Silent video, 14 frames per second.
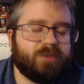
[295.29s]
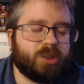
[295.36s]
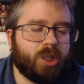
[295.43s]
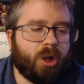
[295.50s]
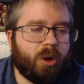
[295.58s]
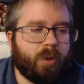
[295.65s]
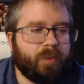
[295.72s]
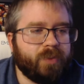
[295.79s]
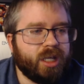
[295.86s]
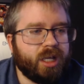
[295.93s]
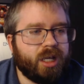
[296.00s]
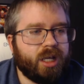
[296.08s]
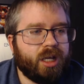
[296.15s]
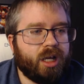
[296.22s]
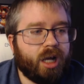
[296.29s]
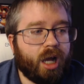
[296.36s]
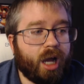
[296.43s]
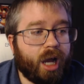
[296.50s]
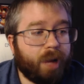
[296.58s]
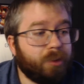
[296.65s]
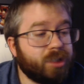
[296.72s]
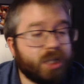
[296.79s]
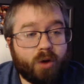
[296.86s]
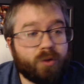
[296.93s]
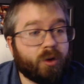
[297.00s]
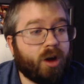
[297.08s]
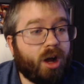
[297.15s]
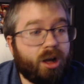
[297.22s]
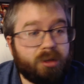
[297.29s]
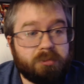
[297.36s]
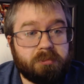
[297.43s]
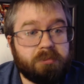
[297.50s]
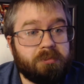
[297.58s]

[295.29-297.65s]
So uh, I would say overall,